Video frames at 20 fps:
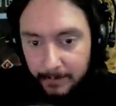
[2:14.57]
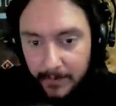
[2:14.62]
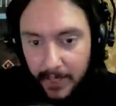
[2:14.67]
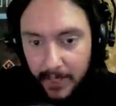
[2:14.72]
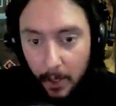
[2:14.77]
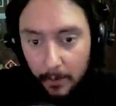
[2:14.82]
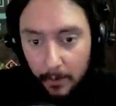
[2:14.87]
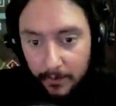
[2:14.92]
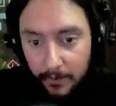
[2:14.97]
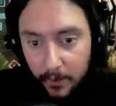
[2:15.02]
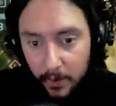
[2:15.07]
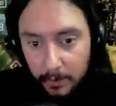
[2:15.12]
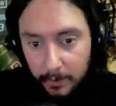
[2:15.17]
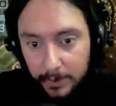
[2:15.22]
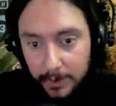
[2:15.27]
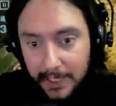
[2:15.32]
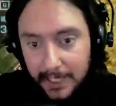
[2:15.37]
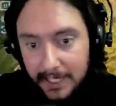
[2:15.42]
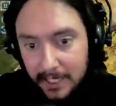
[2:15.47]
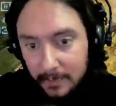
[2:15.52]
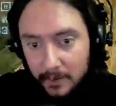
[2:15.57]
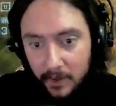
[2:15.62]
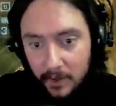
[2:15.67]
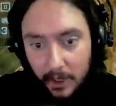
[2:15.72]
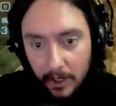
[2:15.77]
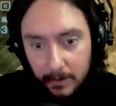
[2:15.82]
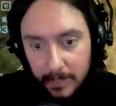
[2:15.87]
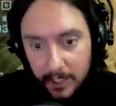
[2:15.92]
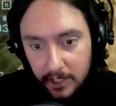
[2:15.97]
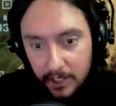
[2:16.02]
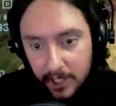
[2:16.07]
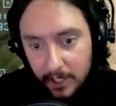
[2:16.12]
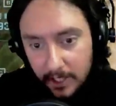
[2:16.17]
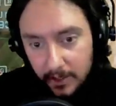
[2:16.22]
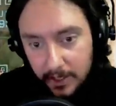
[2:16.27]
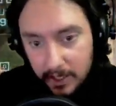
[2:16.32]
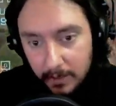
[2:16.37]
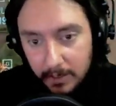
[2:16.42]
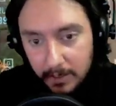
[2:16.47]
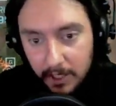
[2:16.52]
helpful, please subscribe to the channel
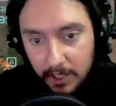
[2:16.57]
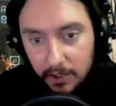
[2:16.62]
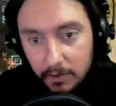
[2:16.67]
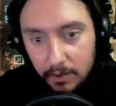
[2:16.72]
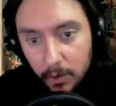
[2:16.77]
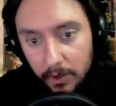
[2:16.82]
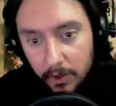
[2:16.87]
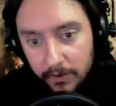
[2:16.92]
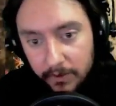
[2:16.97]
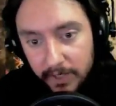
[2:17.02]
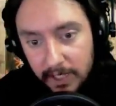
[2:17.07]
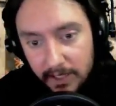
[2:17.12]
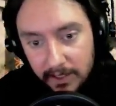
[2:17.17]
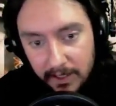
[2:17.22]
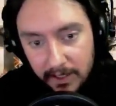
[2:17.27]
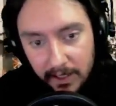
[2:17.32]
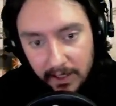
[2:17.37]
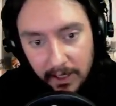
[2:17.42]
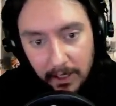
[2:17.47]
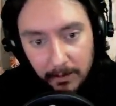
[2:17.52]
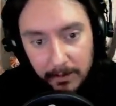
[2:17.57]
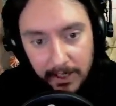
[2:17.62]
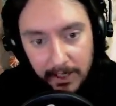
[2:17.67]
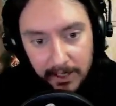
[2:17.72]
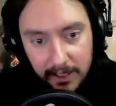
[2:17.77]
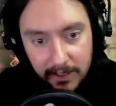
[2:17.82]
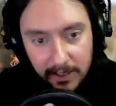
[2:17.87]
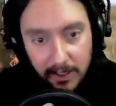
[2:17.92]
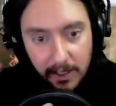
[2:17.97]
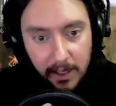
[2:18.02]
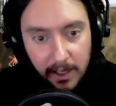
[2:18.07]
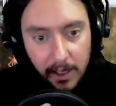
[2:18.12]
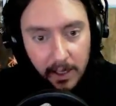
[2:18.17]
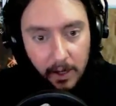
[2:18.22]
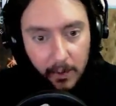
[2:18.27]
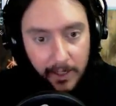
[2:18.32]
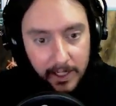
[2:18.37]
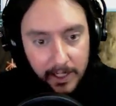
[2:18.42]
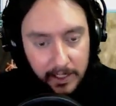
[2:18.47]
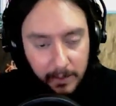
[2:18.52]
because I'm going to do more of these. That's a
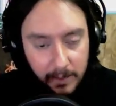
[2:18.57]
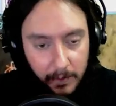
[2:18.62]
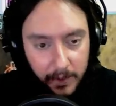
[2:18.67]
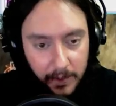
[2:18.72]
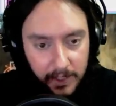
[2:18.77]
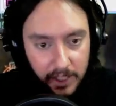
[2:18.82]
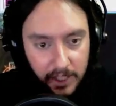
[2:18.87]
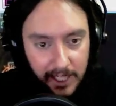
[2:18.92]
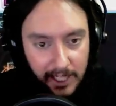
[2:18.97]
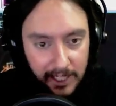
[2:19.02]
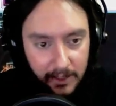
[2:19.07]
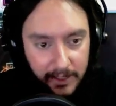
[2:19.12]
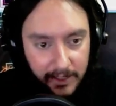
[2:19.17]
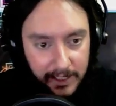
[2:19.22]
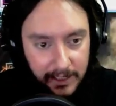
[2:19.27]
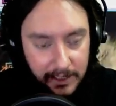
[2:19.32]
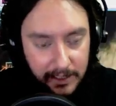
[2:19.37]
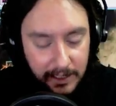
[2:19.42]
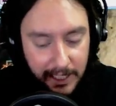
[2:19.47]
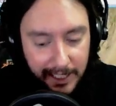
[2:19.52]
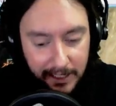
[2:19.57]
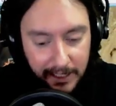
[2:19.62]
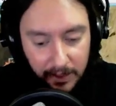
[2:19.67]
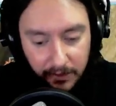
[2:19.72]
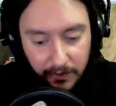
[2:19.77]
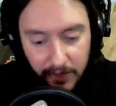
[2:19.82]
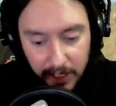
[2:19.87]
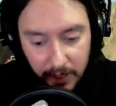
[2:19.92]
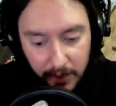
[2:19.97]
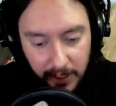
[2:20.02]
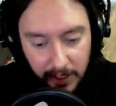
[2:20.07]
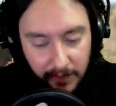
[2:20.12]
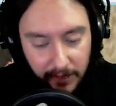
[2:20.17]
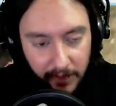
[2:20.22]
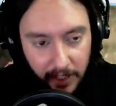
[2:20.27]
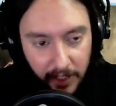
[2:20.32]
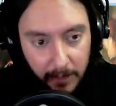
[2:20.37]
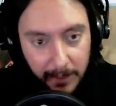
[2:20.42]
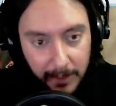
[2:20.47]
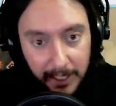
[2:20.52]
way to support the channel, and like the video and give a
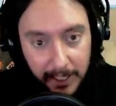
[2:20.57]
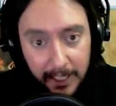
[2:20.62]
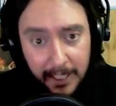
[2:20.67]
comment.